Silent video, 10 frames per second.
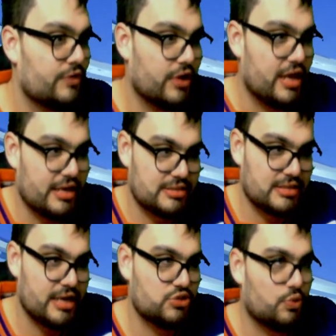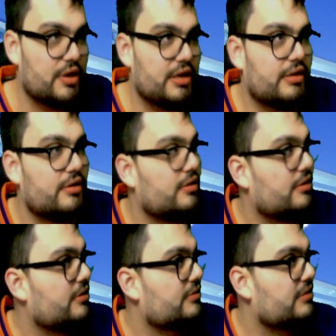Okay, it's 9:20.
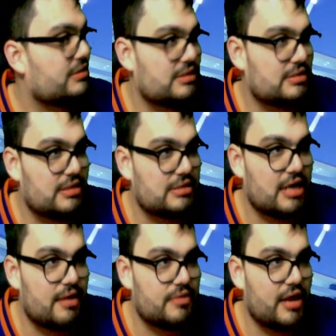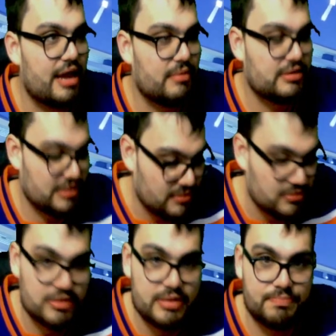This is the time that
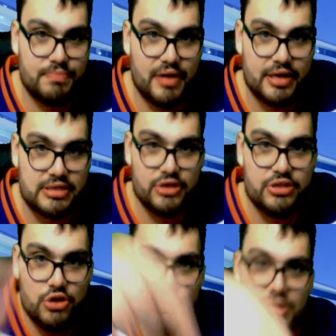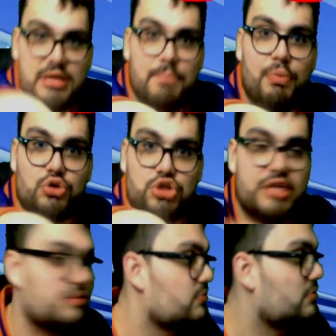Edmonton puck is... Dude, what the
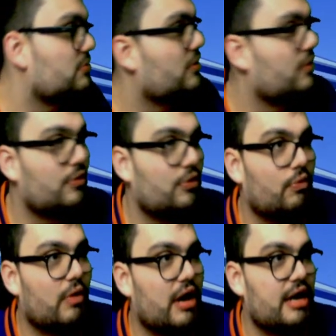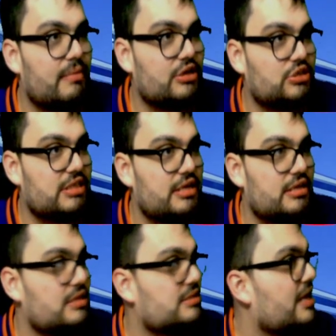bullshit? Why am I seeing
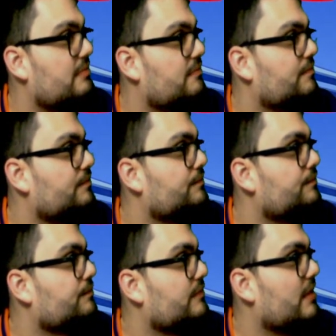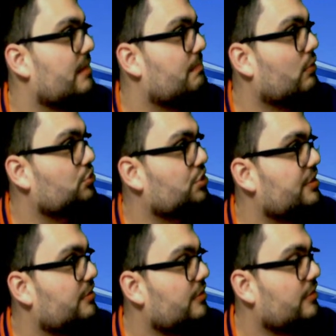this game? That
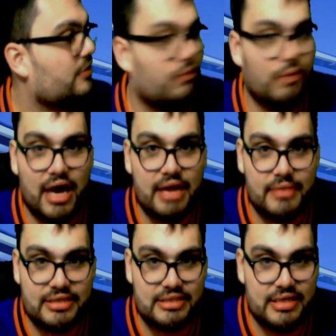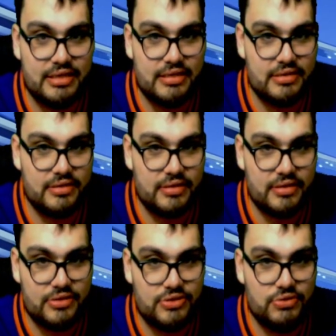bullshit. Why am I seeing...
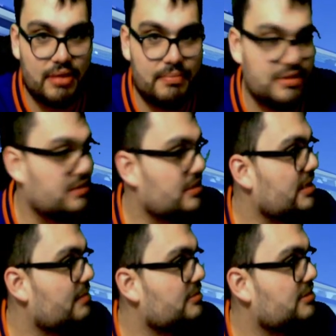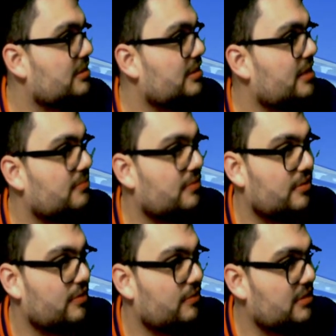Dude, I'm missing the Edmonton game.
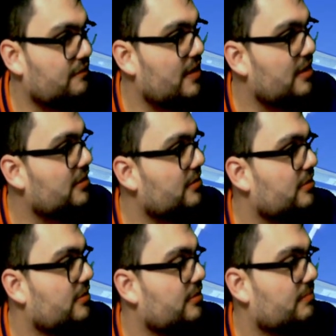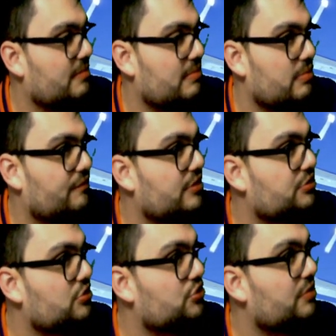What the fuck? Let me
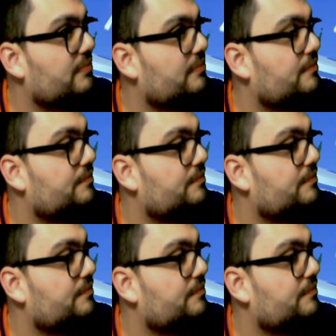refresh the stream.